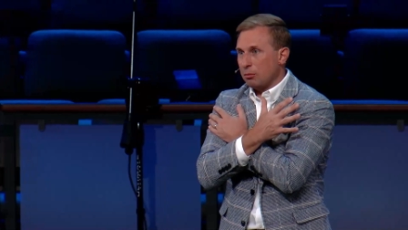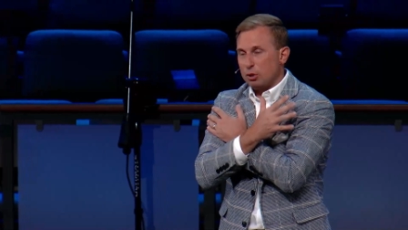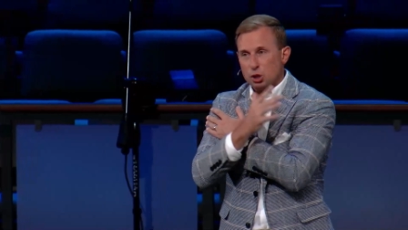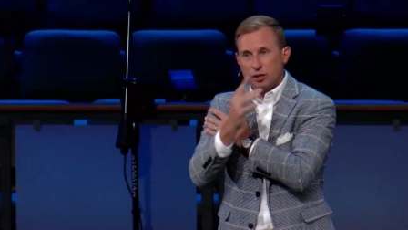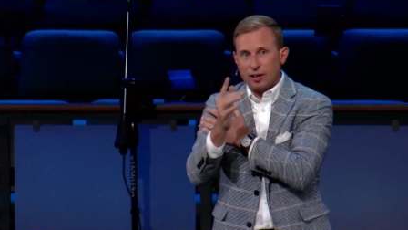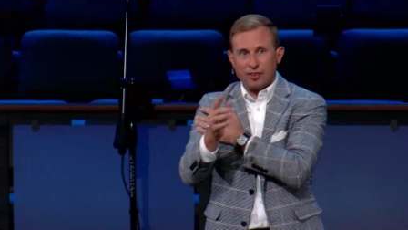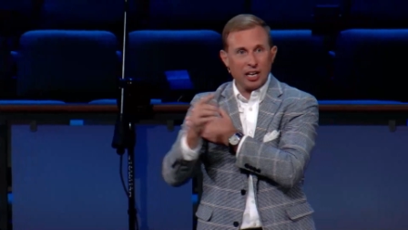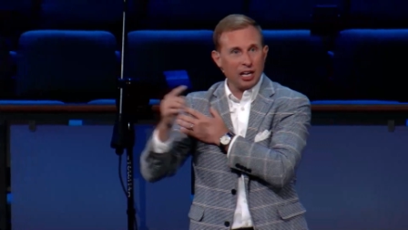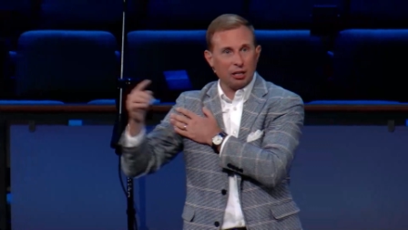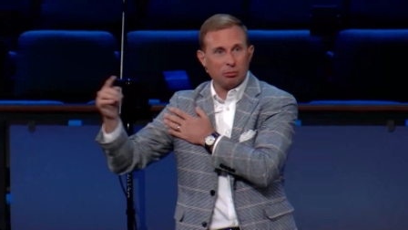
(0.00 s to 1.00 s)
But you got to
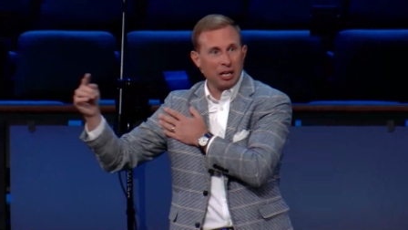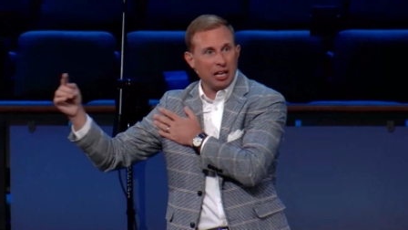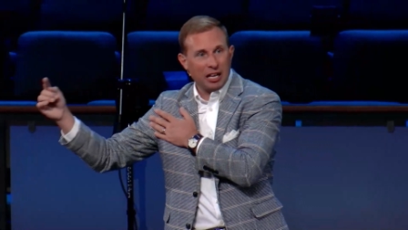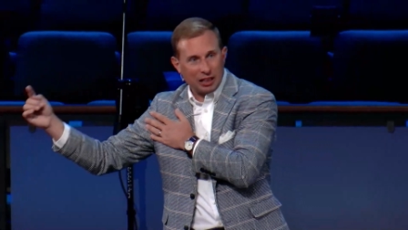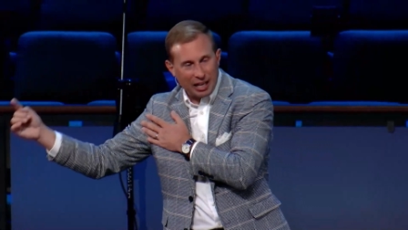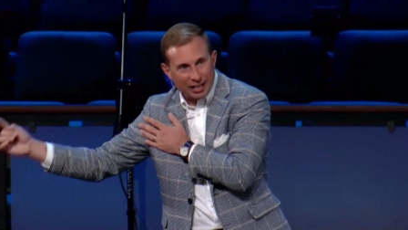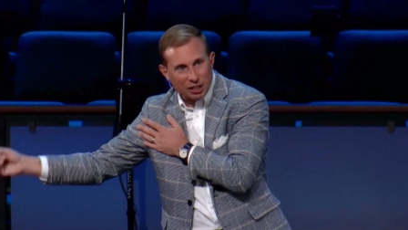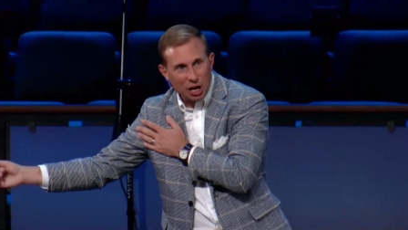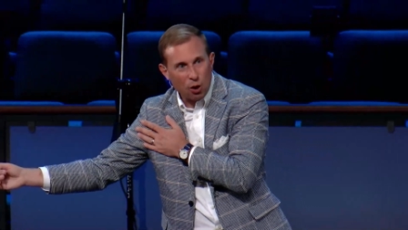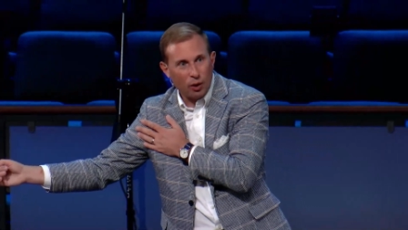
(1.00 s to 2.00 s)
come like
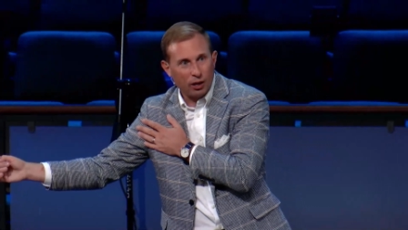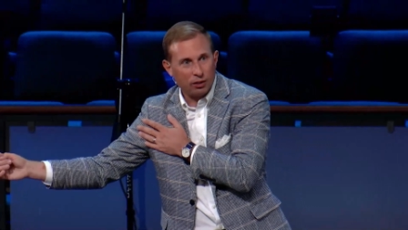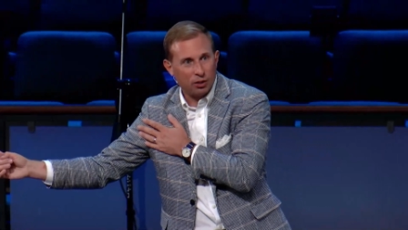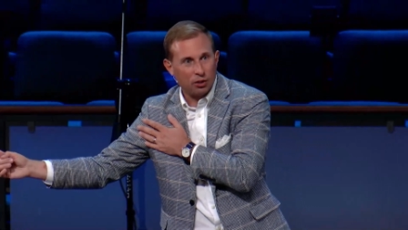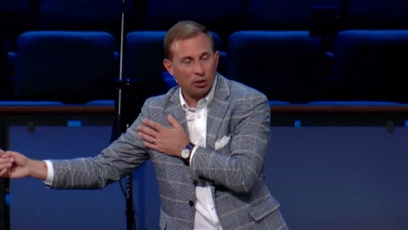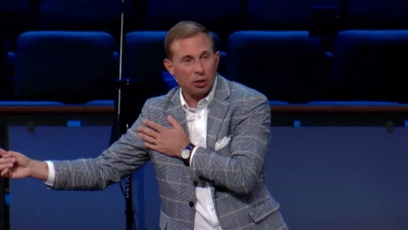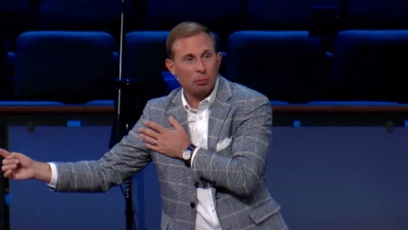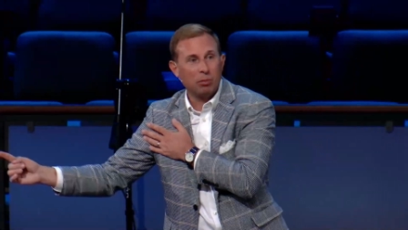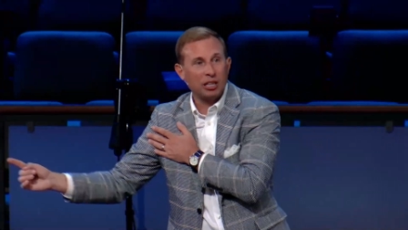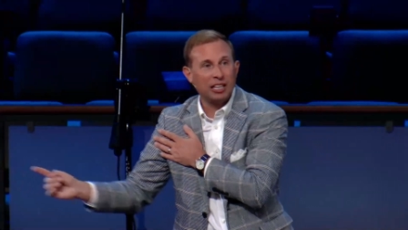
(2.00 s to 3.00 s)
Noah,
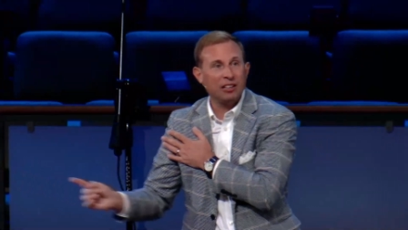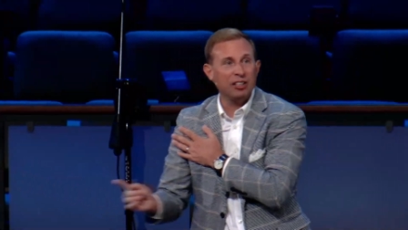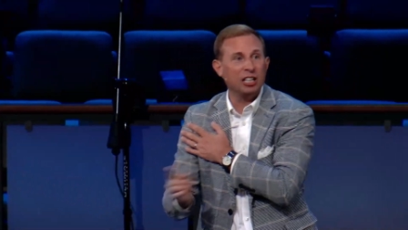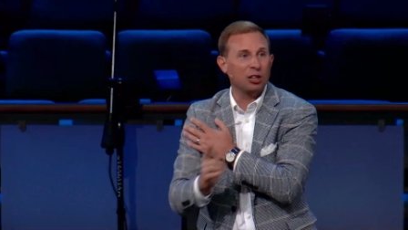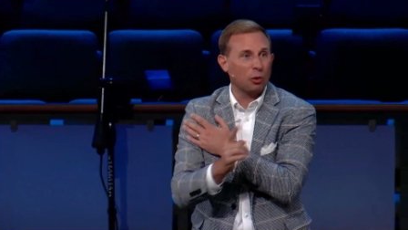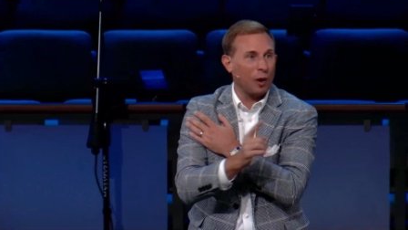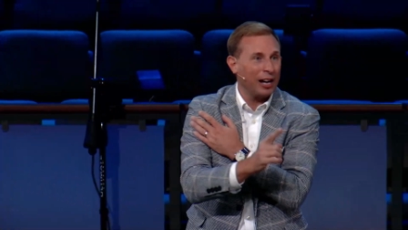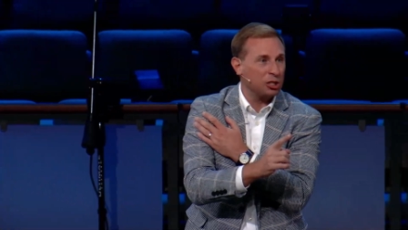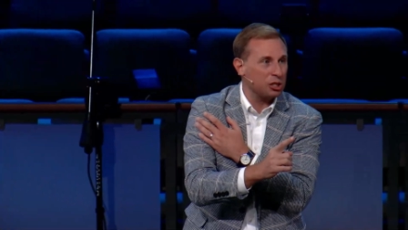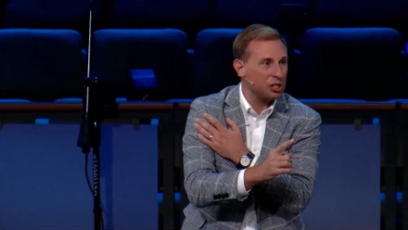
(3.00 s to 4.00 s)
believing in the
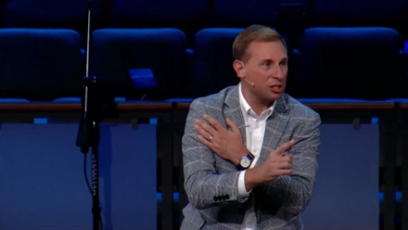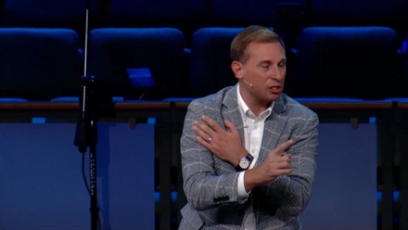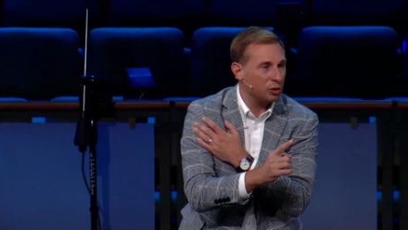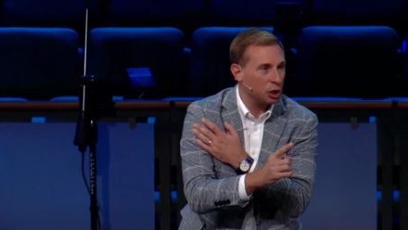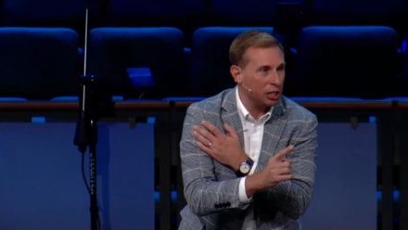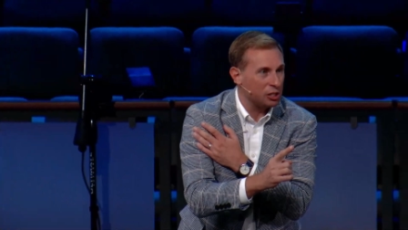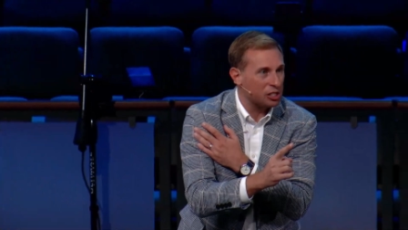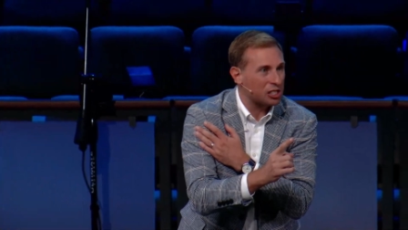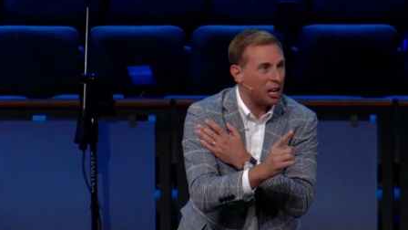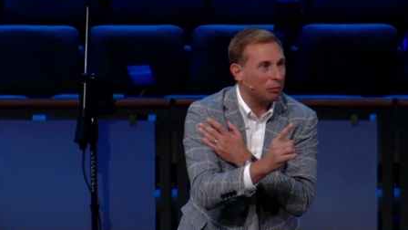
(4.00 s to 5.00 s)
righteousness of
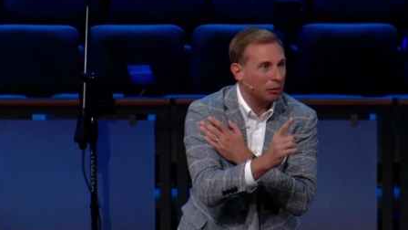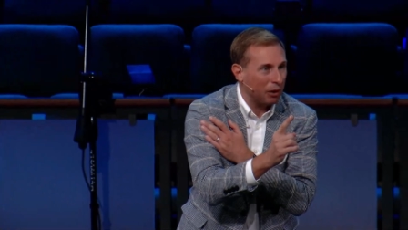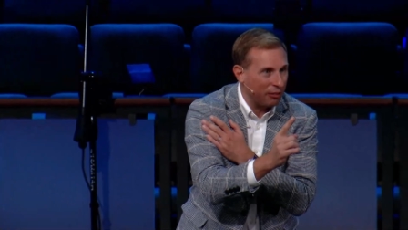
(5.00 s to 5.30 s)
Jesus, coming by